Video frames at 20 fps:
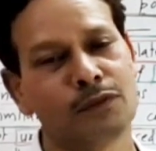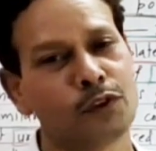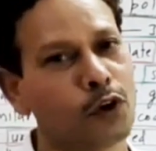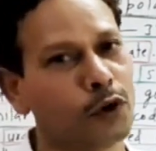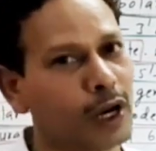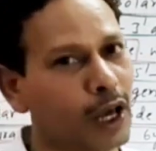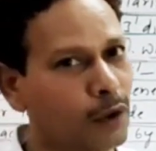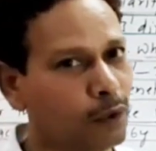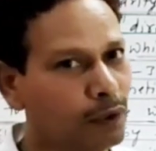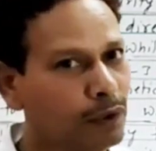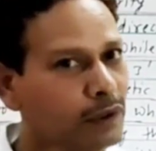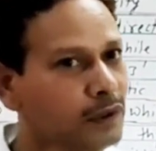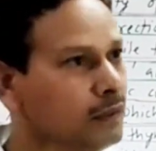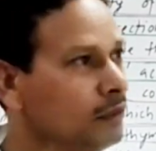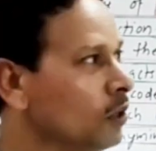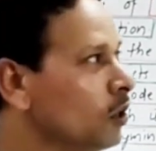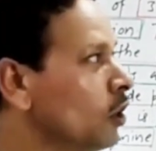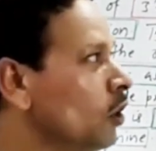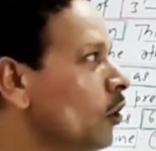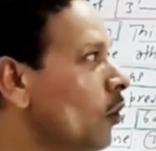Note
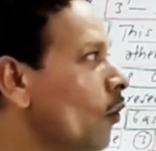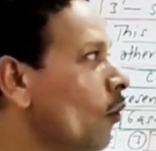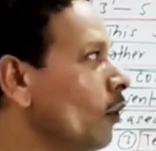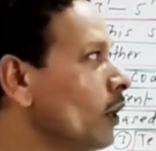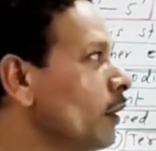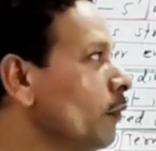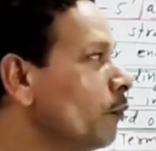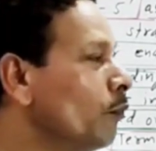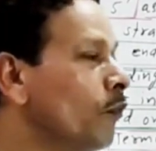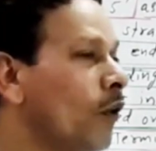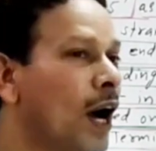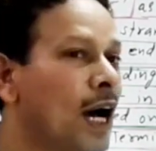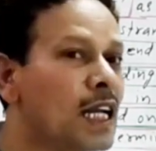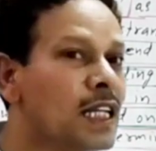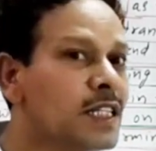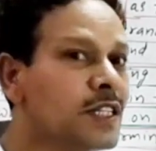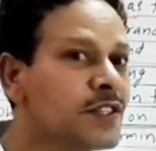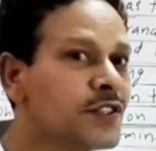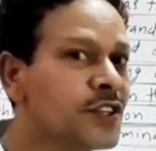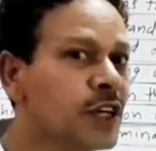down, only
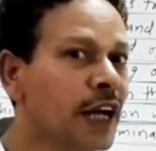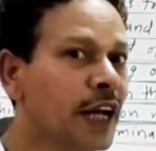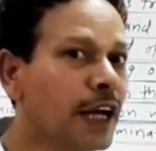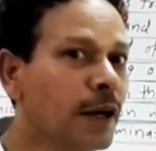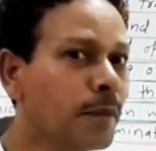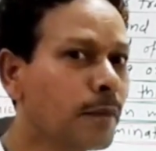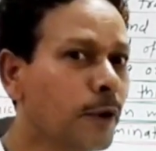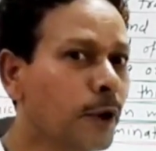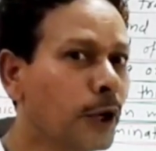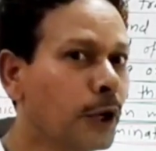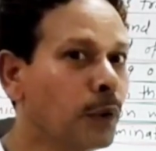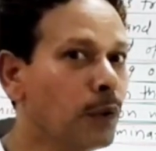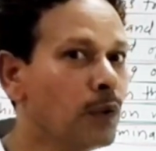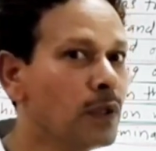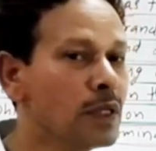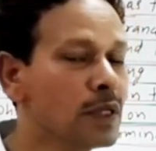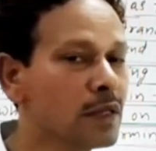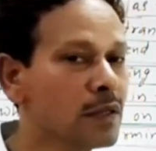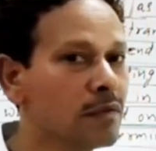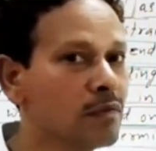one strand
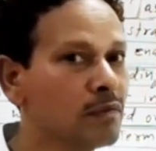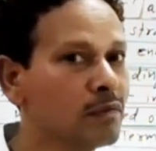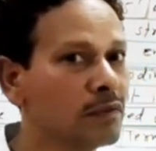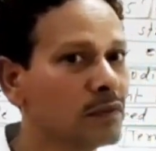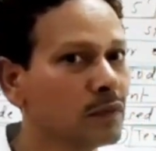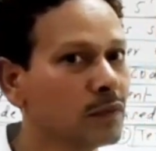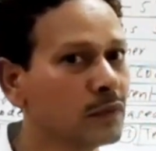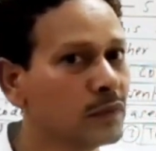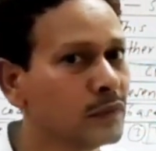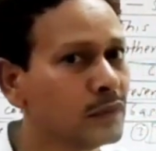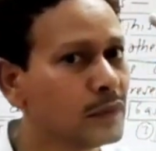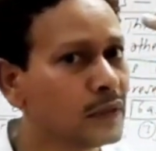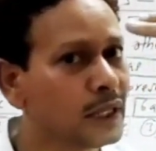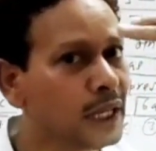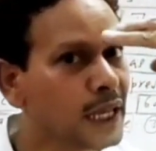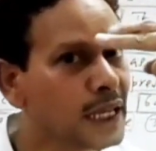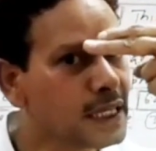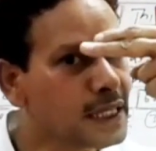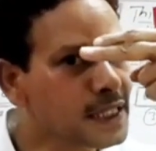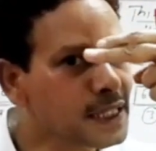produces
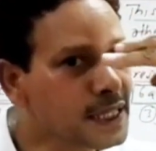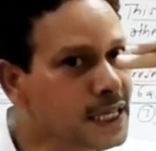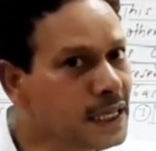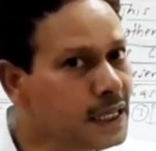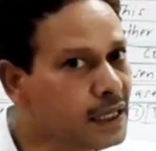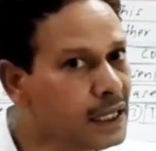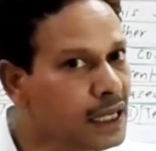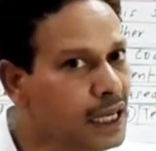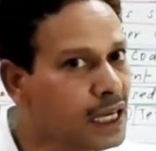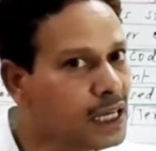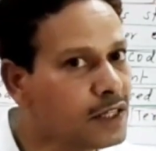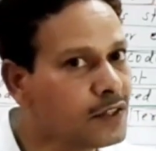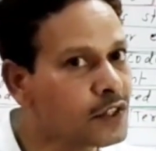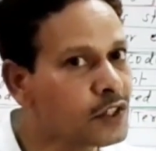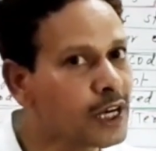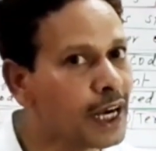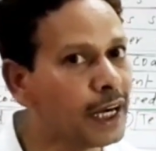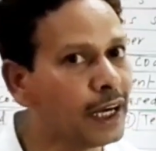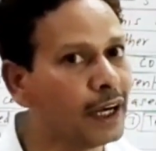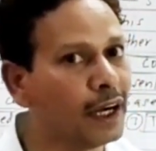a
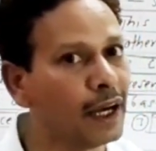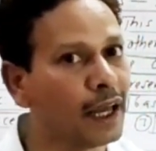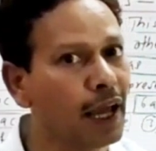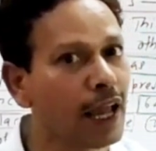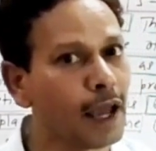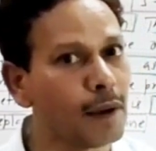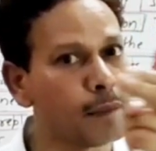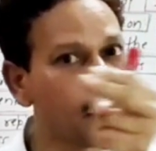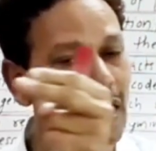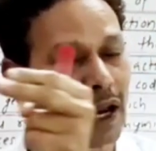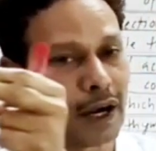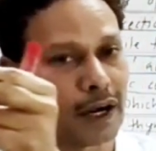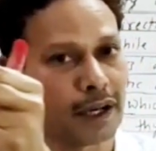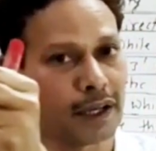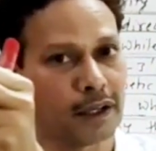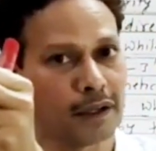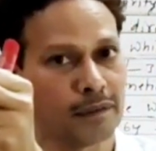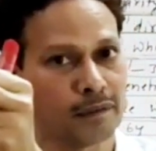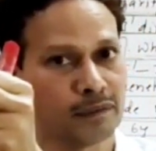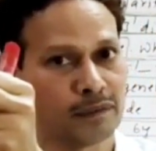single-stranded
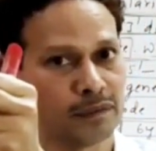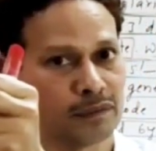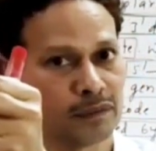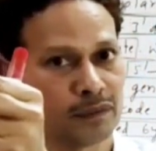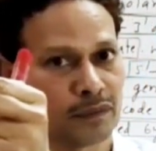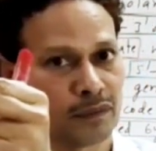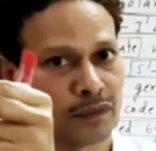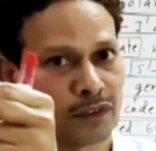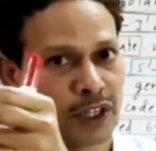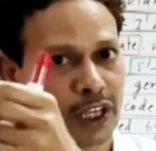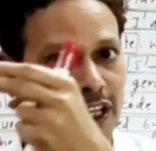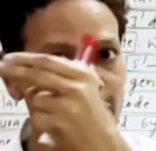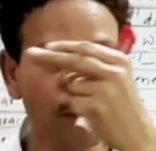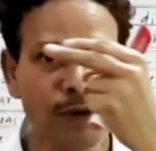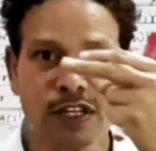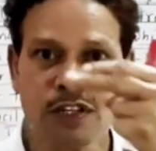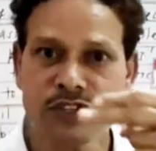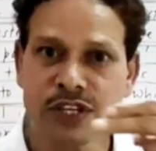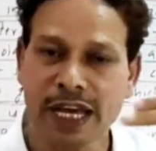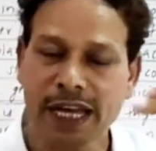mRNA in
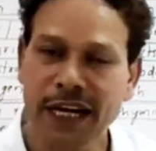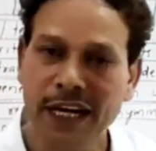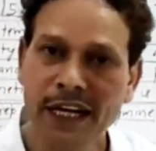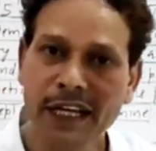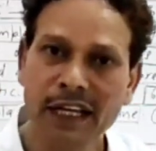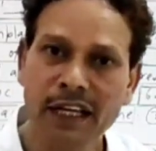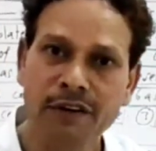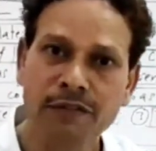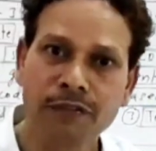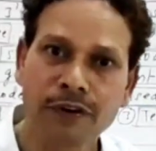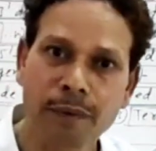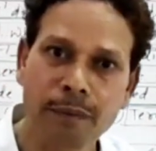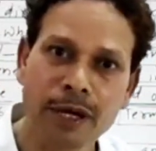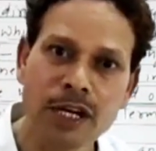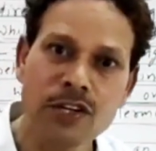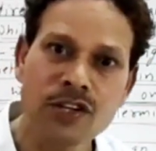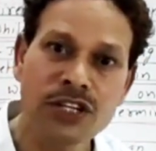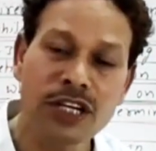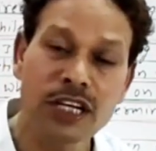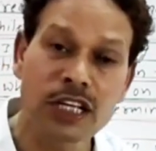which genetic
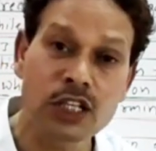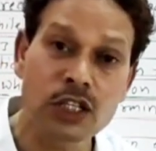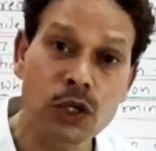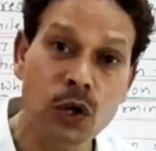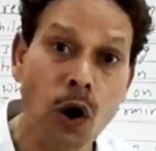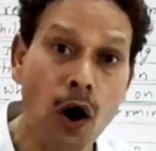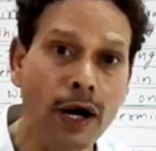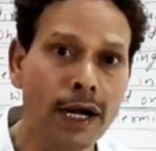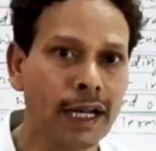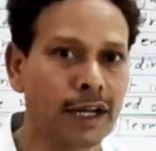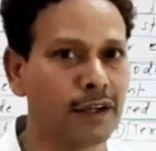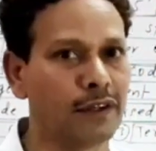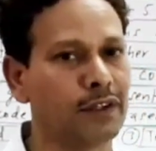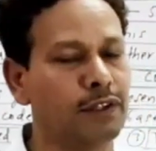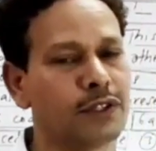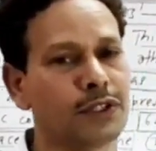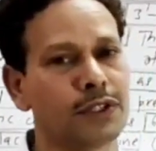information is coded.